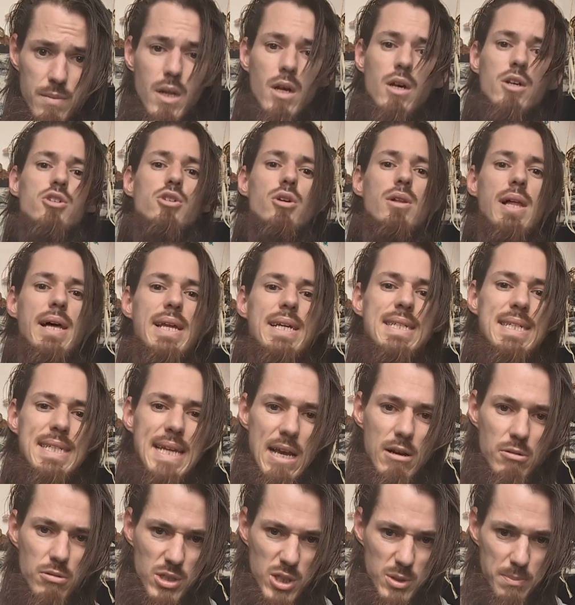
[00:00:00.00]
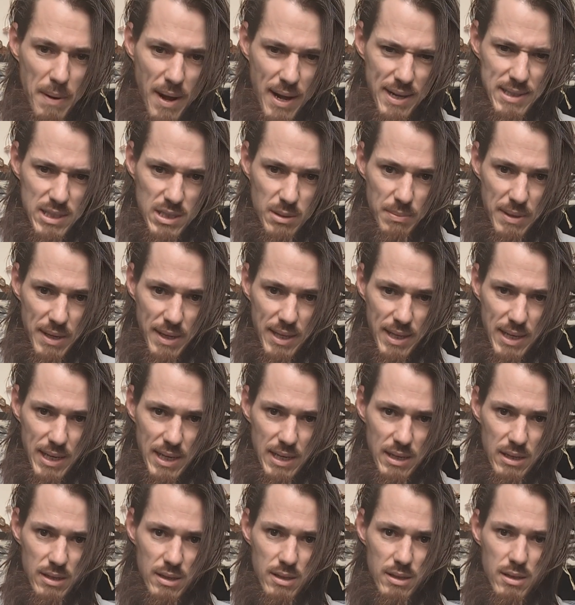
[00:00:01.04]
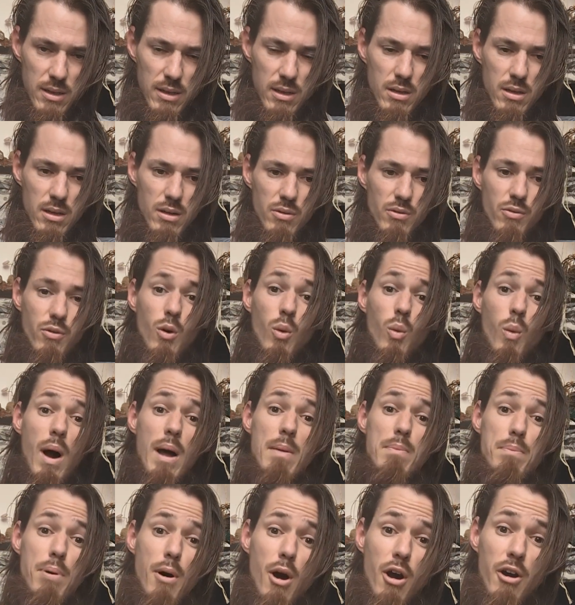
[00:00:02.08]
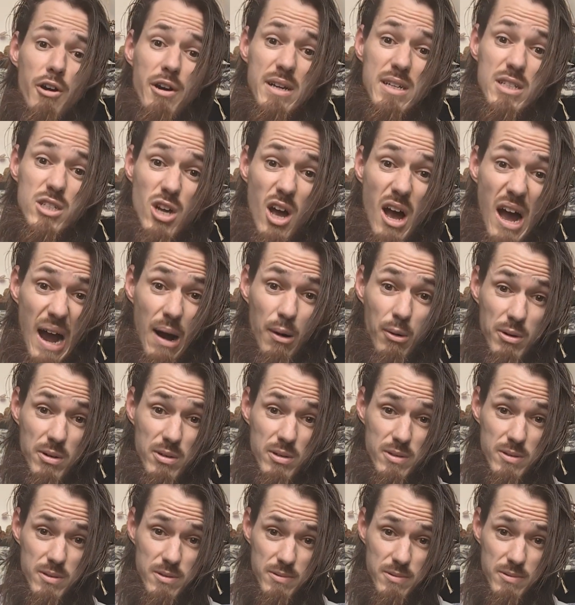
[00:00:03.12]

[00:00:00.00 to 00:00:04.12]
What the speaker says: So let us take responsibility for what part is ours.